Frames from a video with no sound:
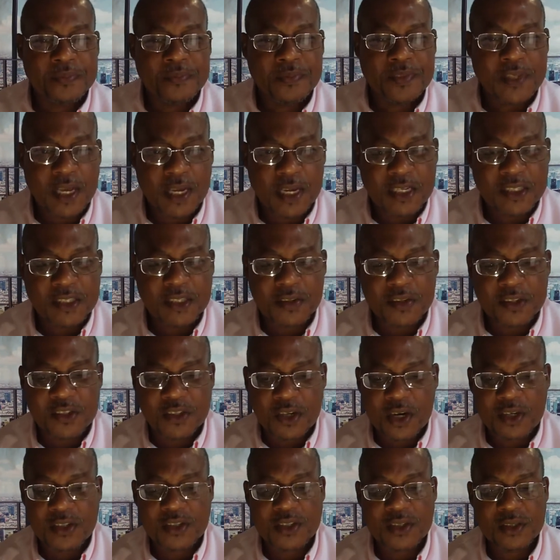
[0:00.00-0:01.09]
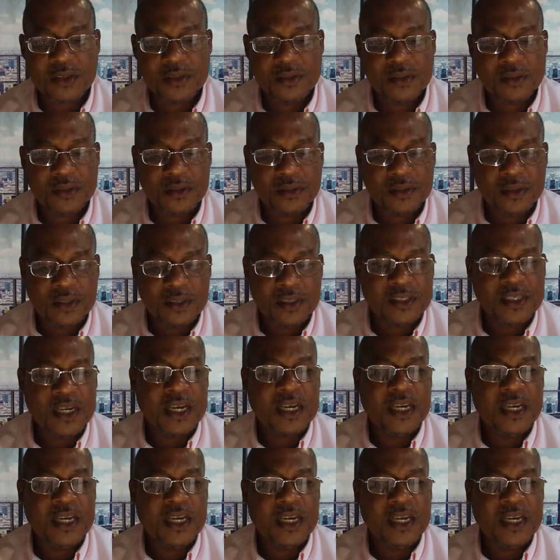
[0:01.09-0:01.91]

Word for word: Take it to the church. Now,